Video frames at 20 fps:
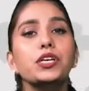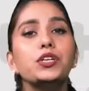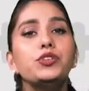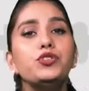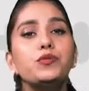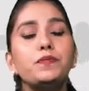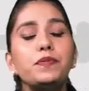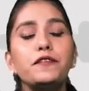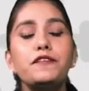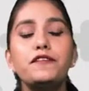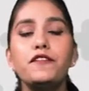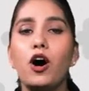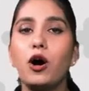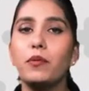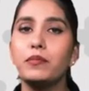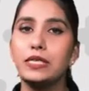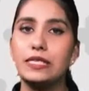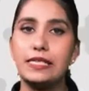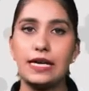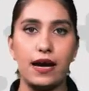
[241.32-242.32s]
to
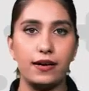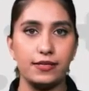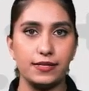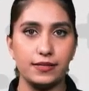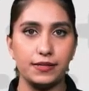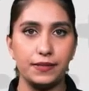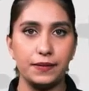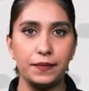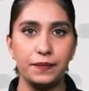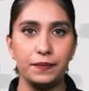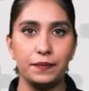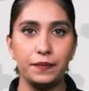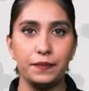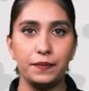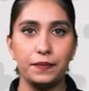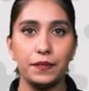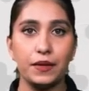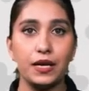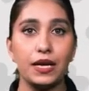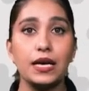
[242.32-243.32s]
perform a task.
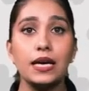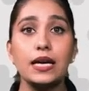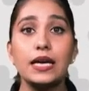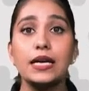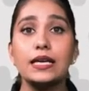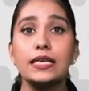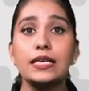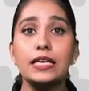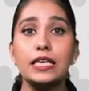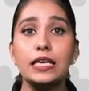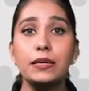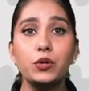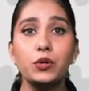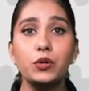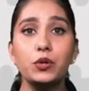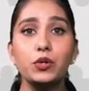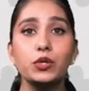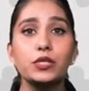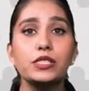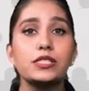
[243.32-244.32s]

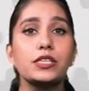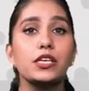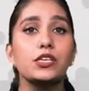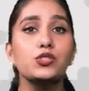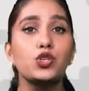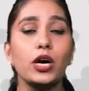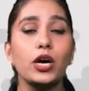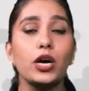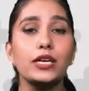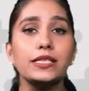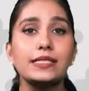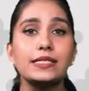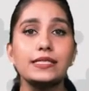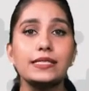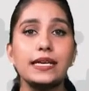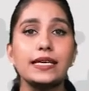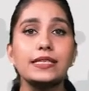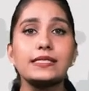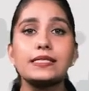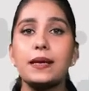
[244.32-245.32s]
Keyboards,
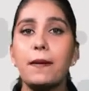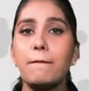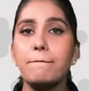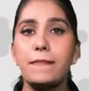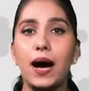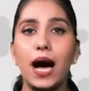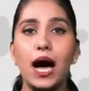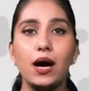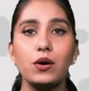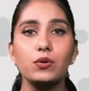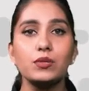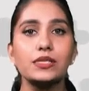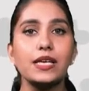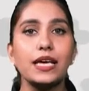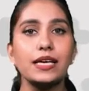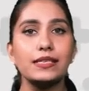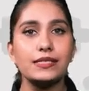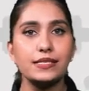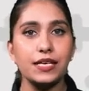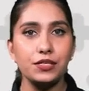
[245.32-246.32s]
joysticks, mouse,
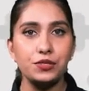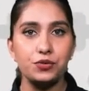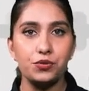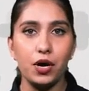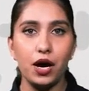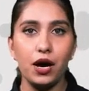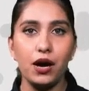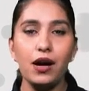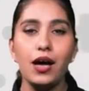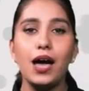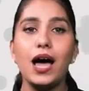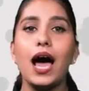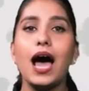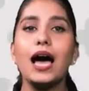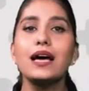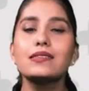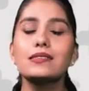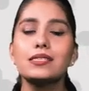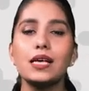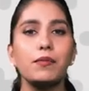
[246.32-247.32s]
etc. are
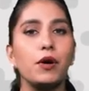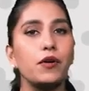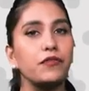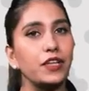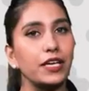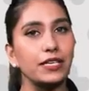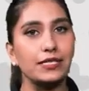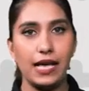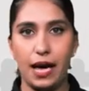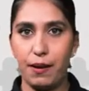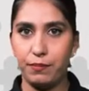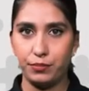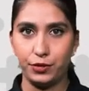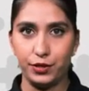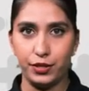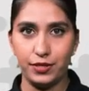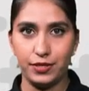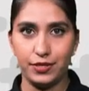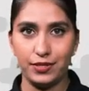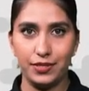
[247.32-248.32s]
some of the
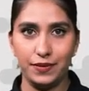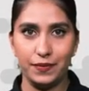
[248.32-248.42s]
examples.